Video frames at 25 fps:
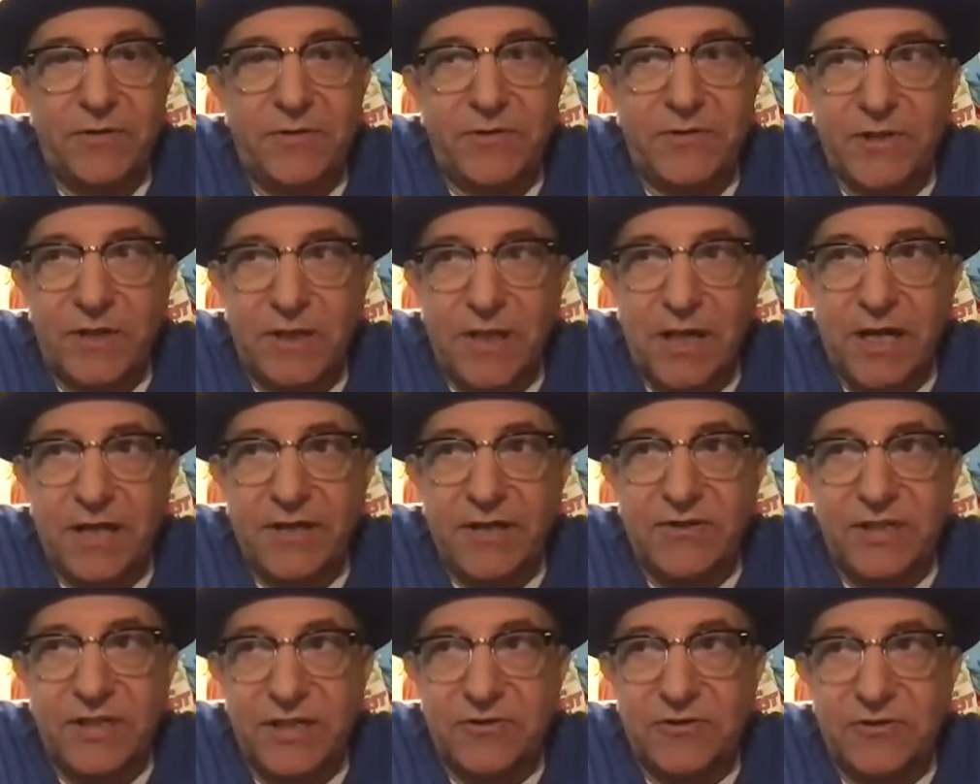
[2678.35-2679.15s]
And there's a lot
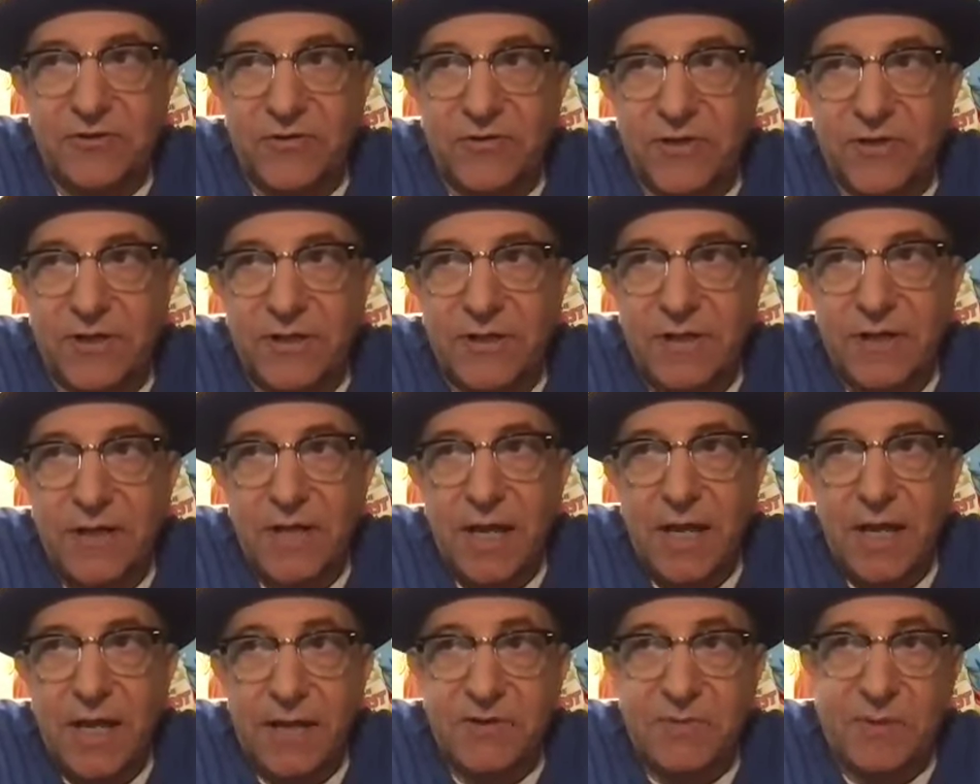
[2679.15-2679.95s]
of teachers,
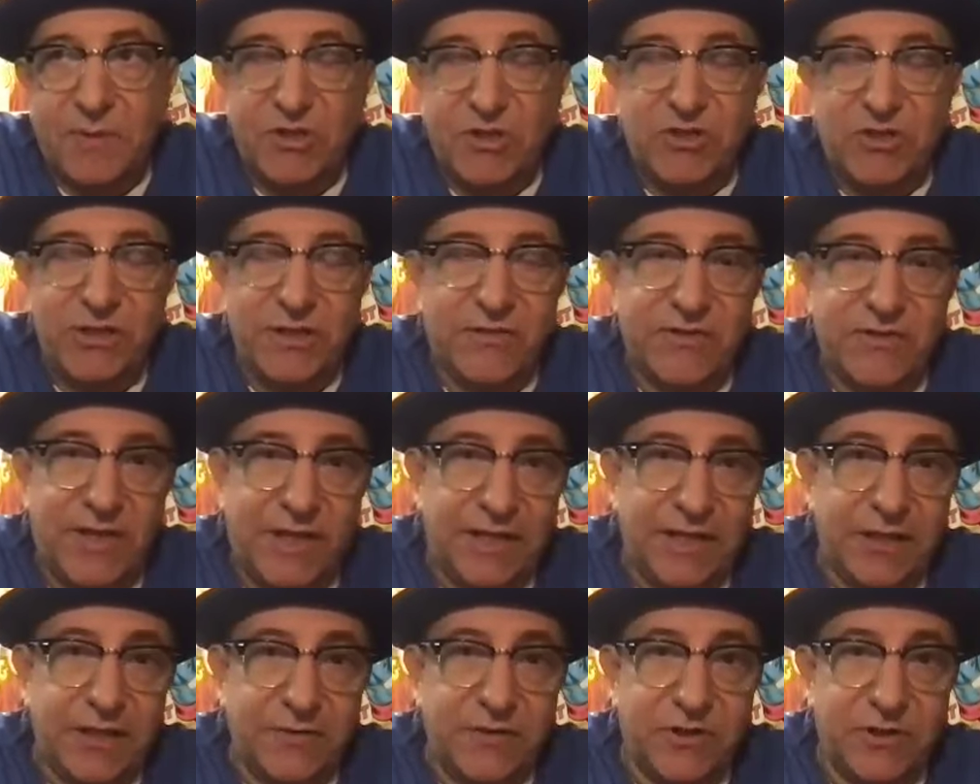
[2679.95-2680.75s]
especially at
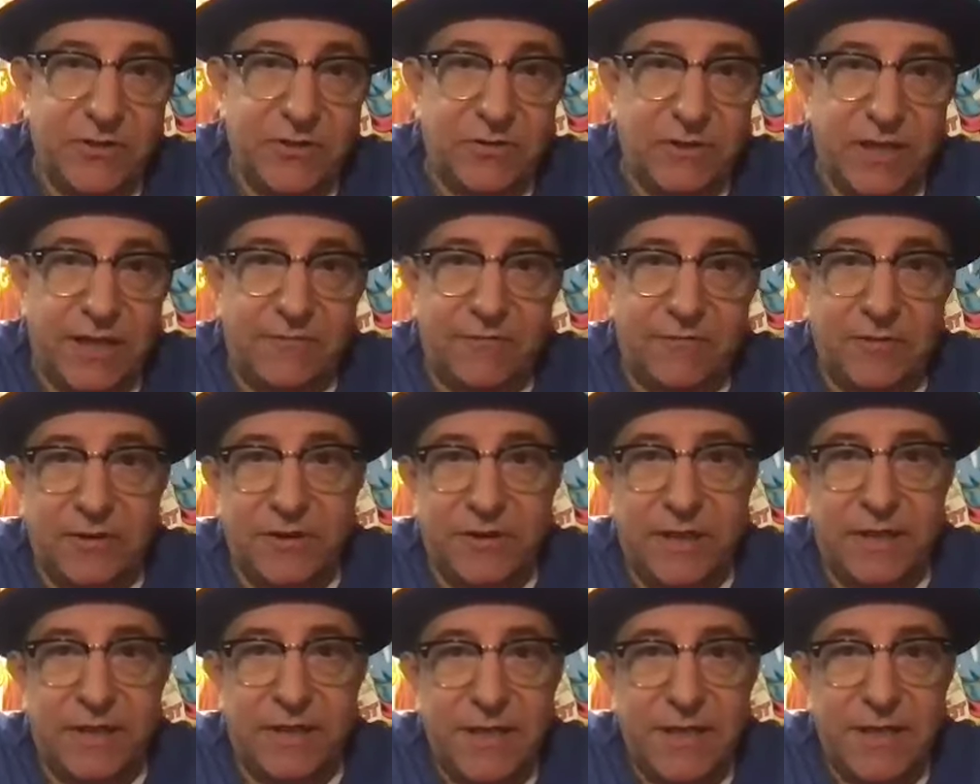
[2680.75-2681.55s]
secondary school level,
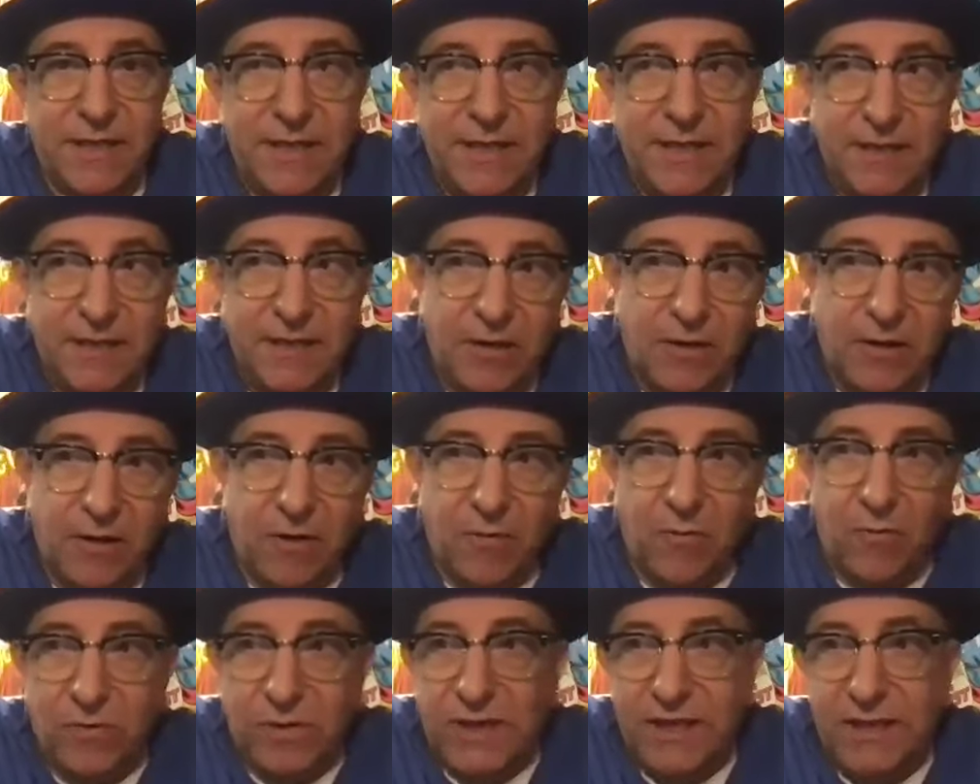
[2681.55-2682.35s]
that
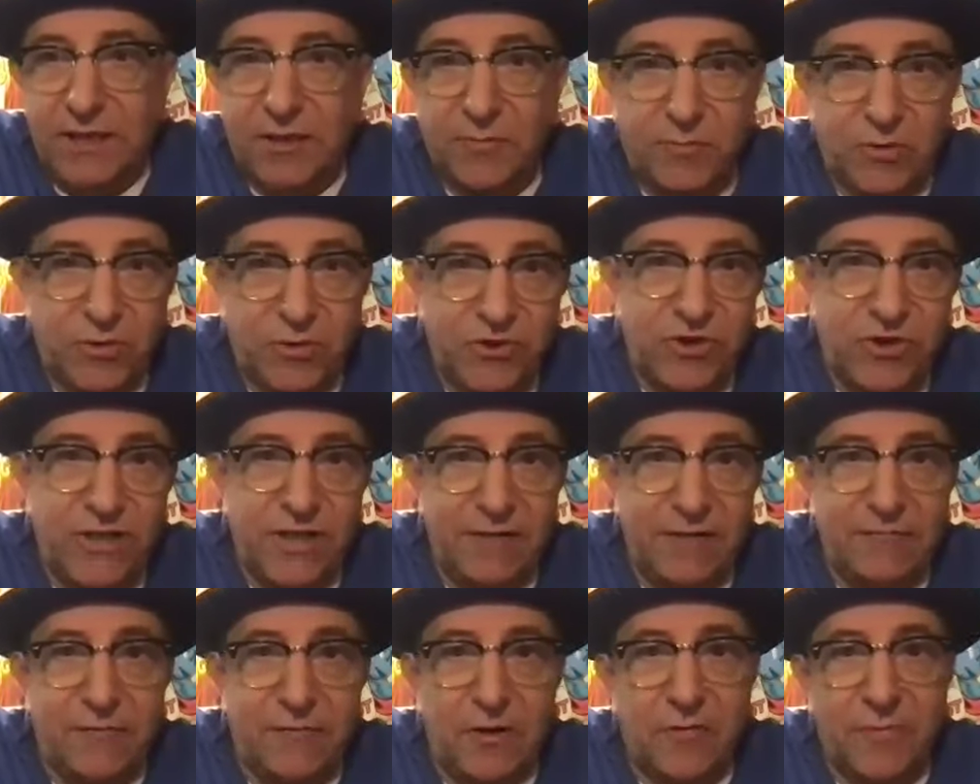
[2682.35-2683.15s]
aren't willing to push
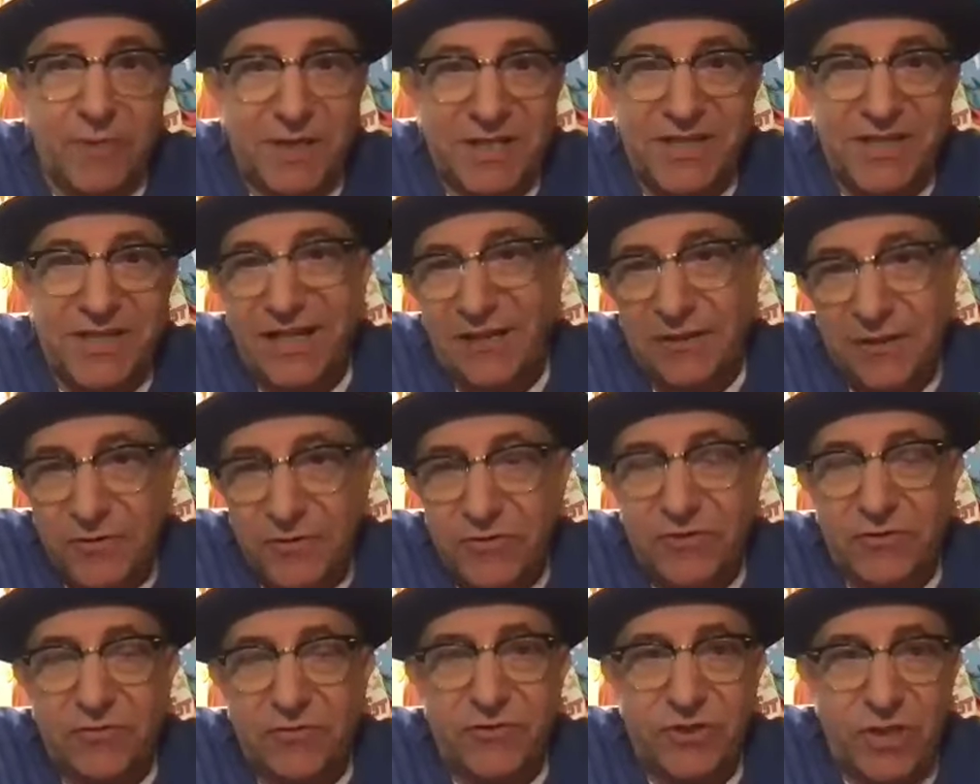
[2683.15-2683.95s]
the envelope because they could
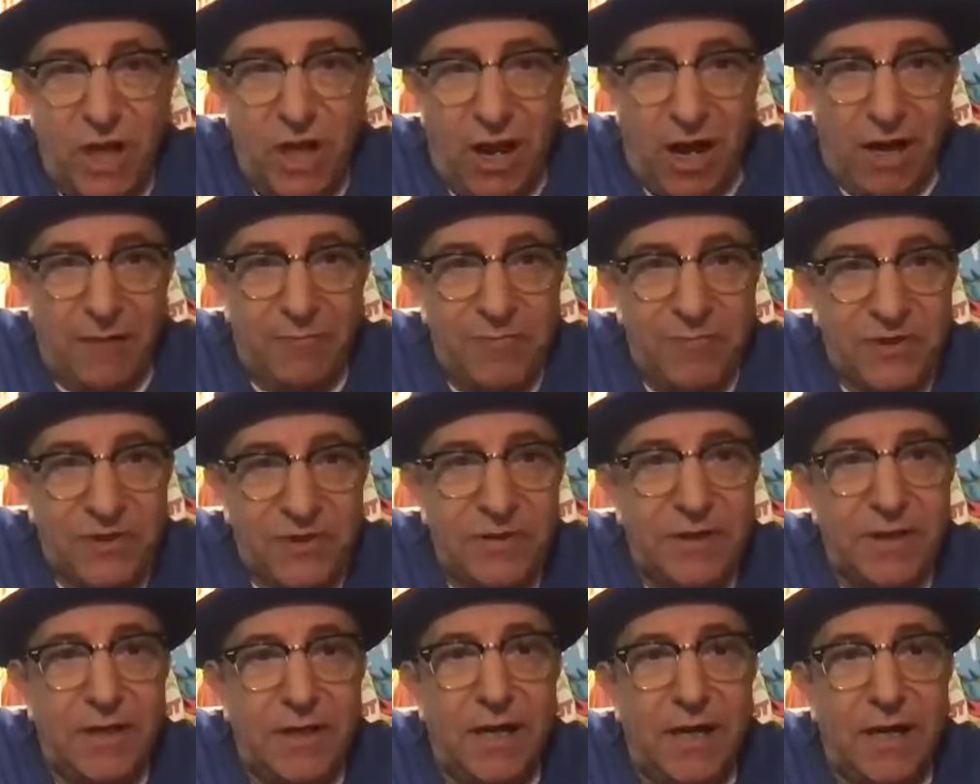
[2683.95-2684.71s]
lose their jobs.